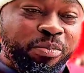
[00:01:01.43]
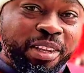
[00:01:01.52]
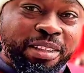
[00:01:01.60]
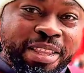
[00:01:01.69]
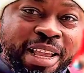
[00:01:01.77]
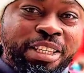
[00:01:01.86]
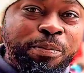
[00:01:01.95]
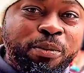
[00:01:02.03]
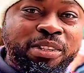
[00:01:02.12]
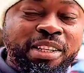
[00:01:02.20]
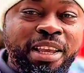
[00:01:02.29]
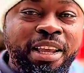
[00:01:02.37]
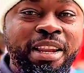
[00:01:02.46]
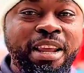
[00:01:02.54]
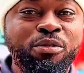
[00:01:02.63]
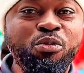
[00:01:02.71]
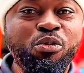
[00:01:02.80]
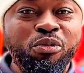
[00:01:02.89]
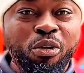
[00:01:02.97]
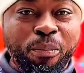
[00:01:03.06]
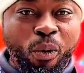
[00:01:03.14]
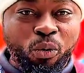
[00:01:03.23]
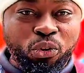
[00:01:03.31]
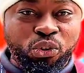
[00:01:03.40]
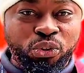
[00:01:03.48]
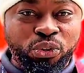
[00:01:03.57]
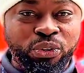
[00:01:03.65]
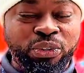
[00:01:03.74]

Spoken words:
d'exposer les nouveaux produits